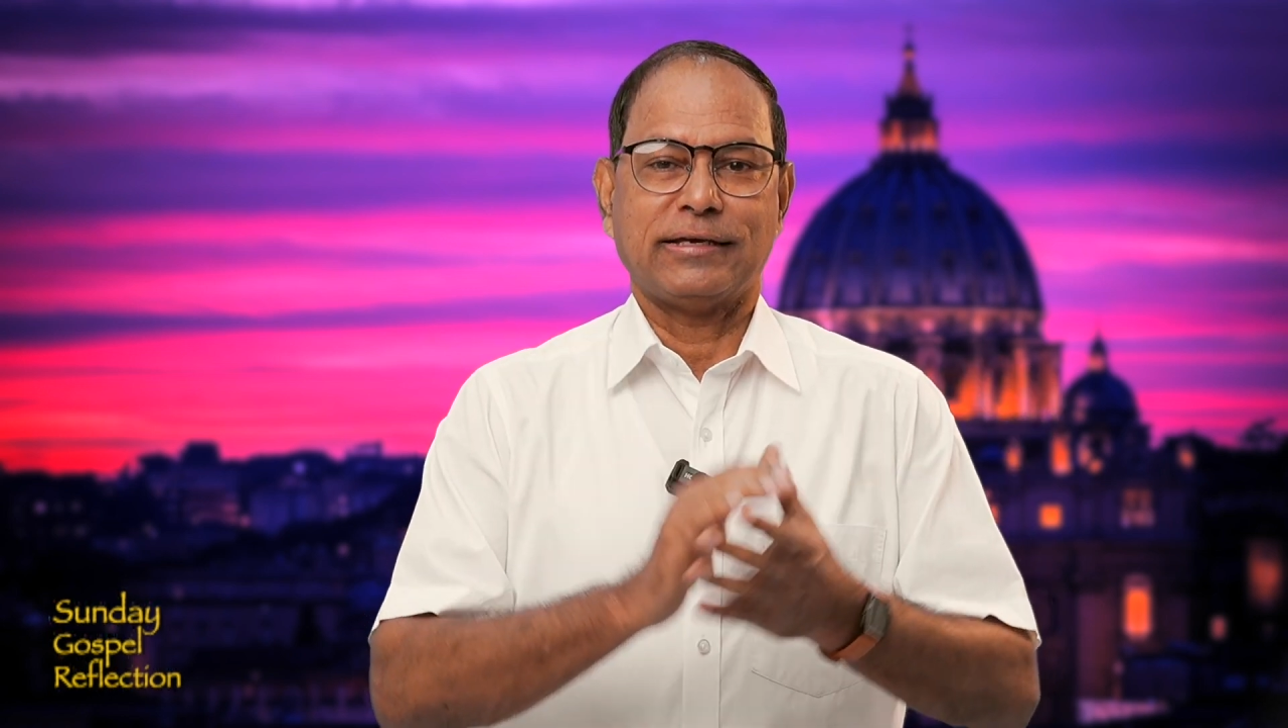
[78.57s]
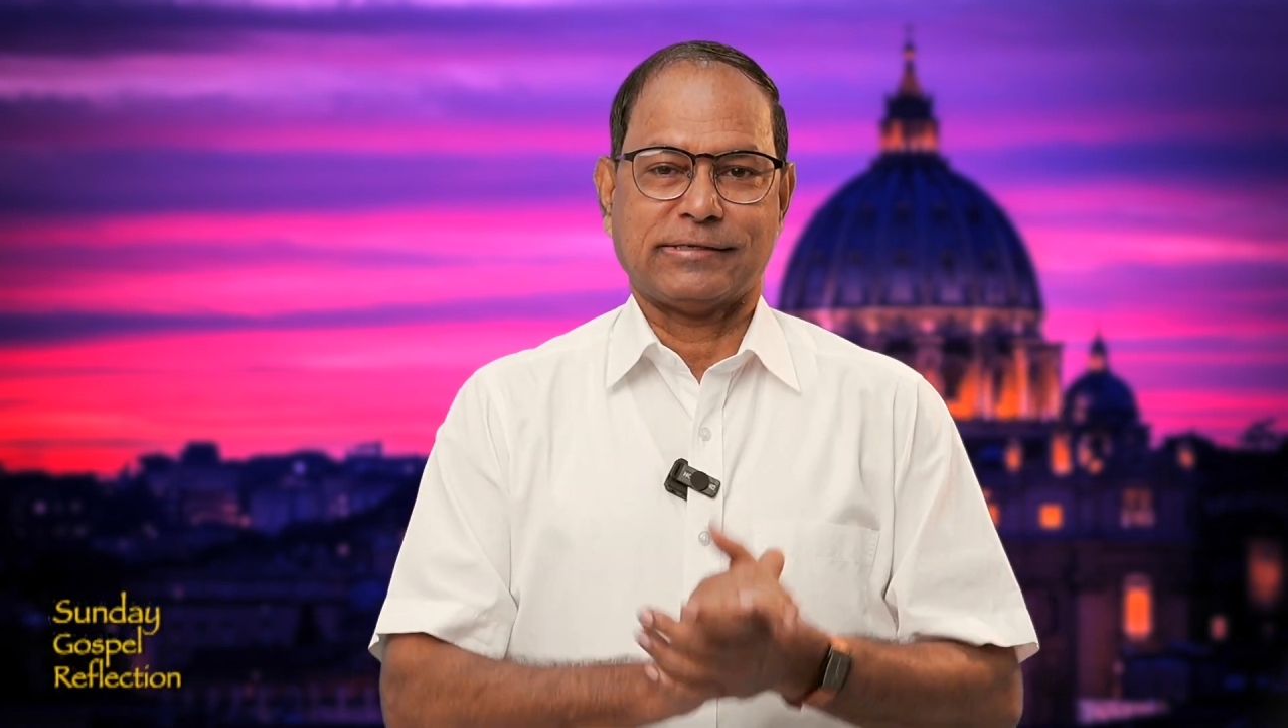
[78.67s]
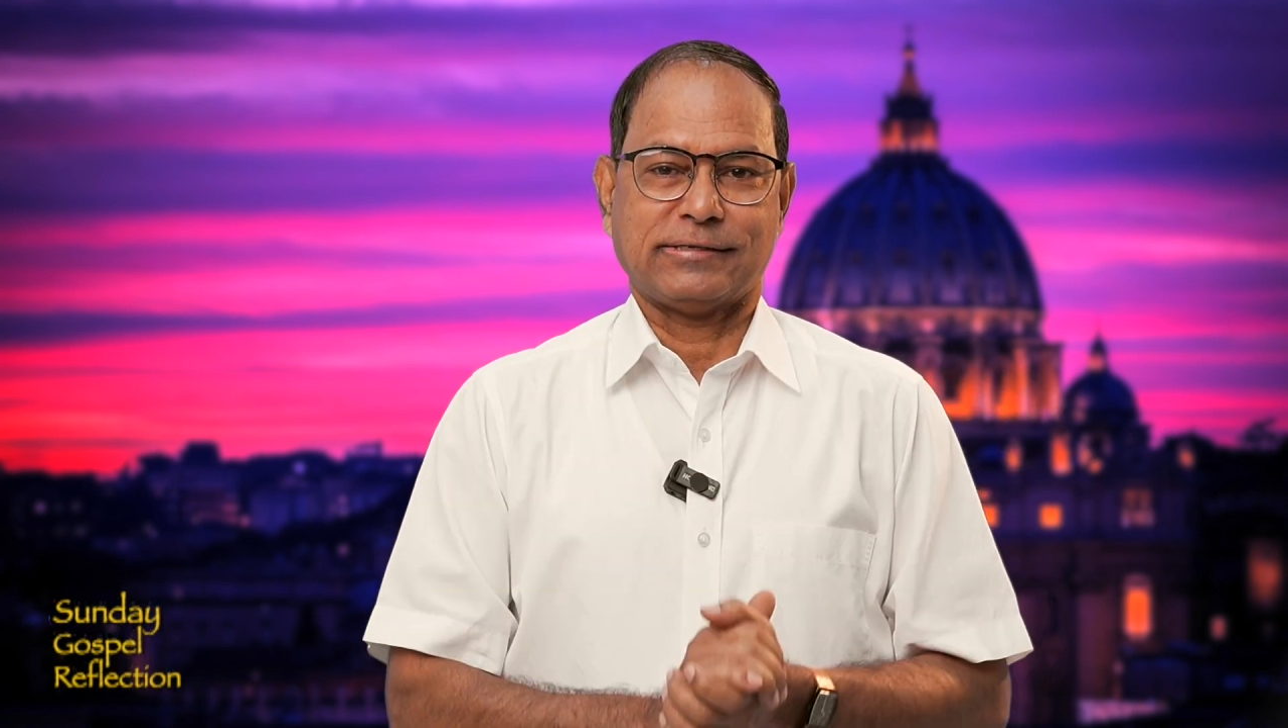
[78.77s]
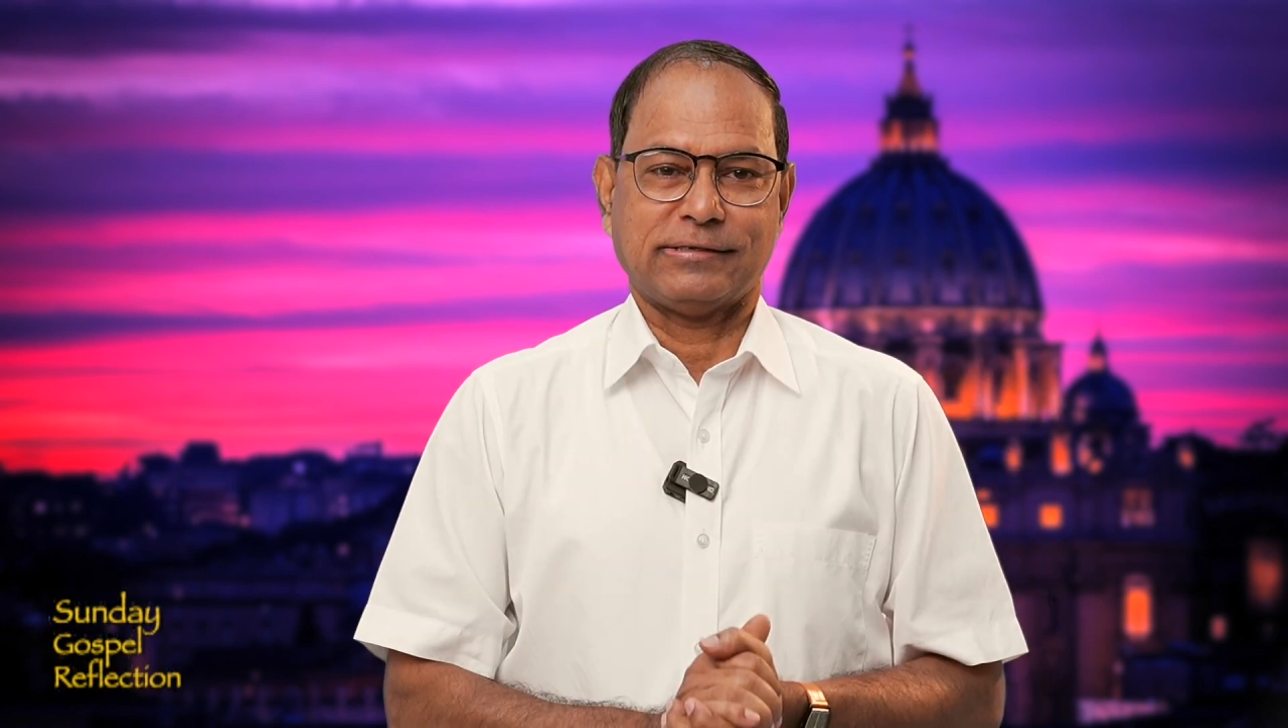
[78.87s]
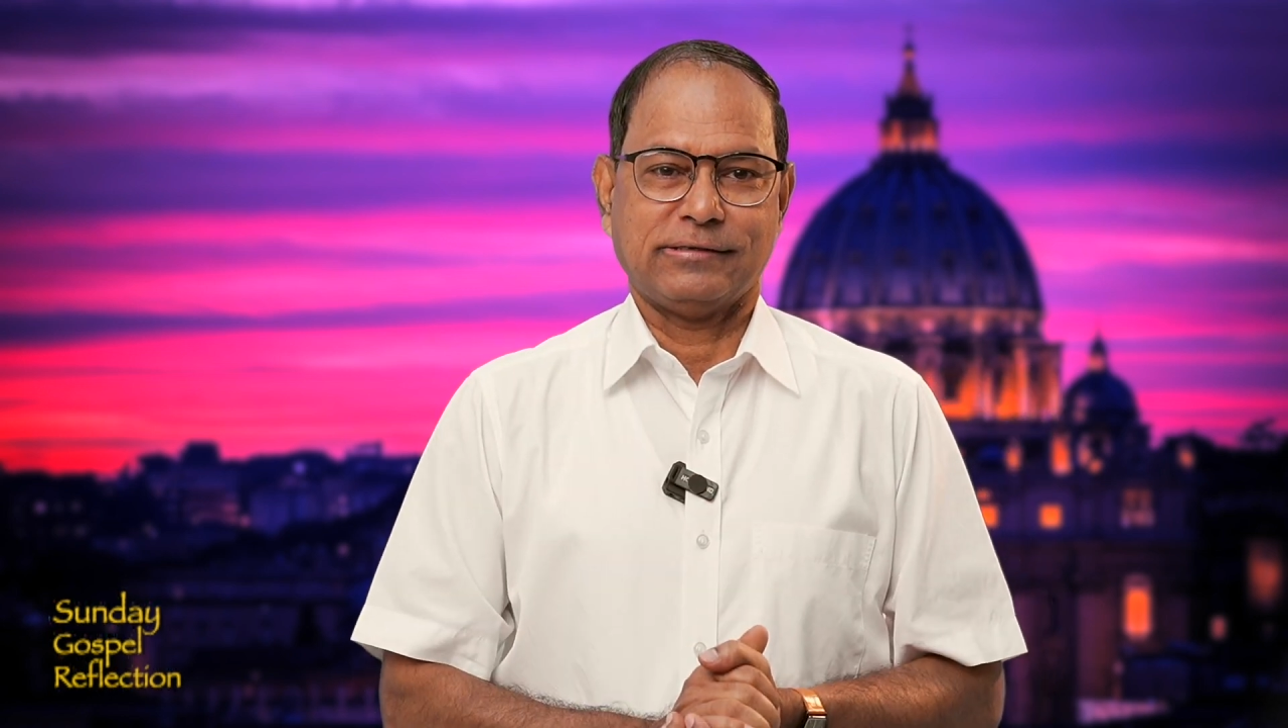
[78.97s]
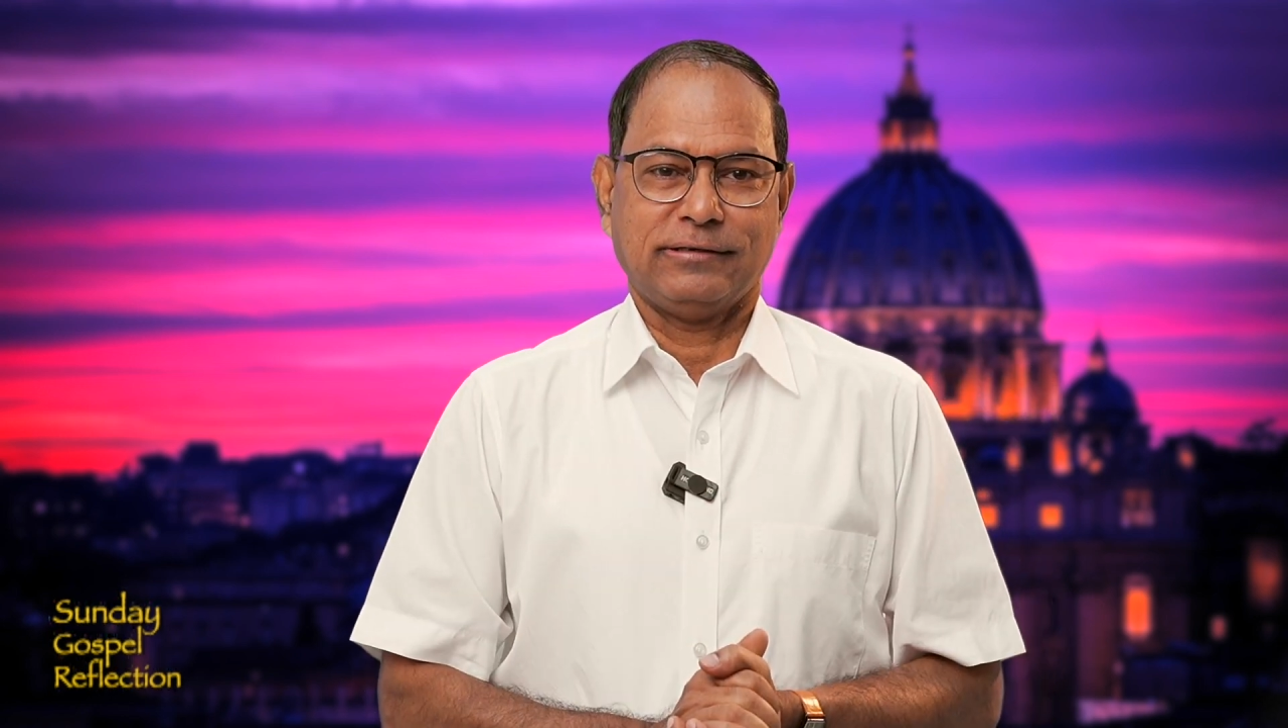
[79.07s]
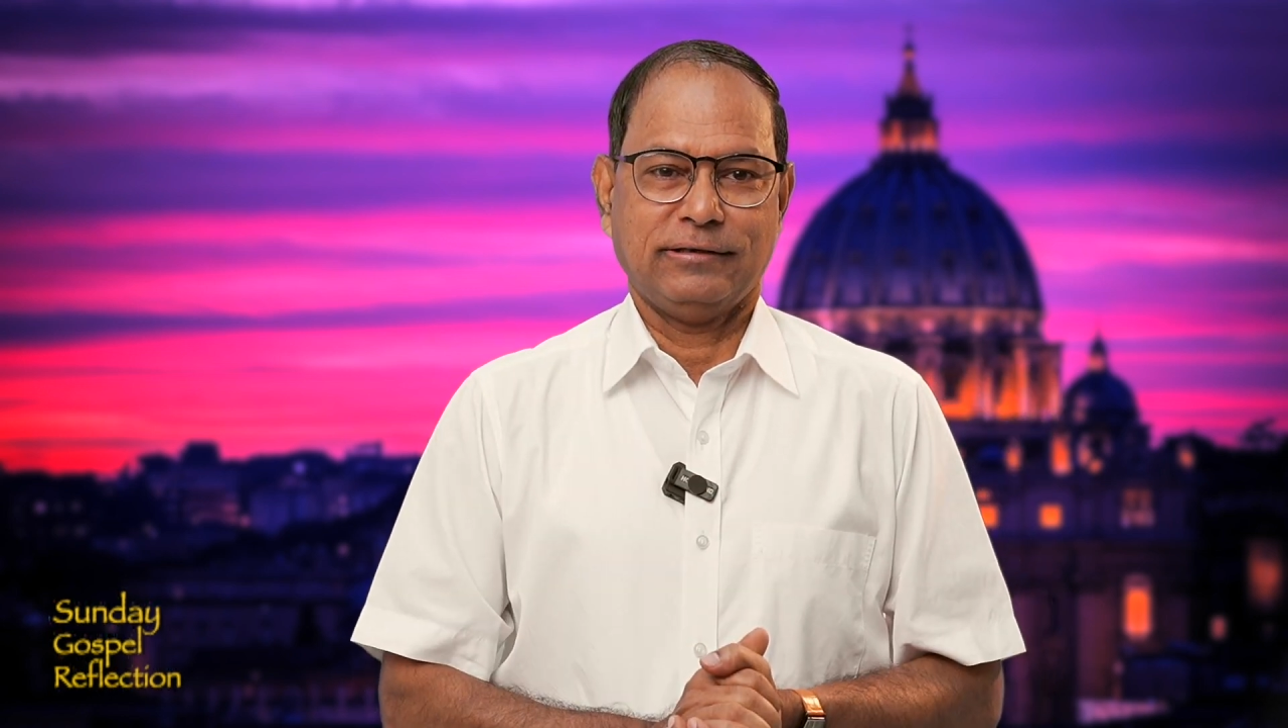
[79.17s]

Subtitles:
us.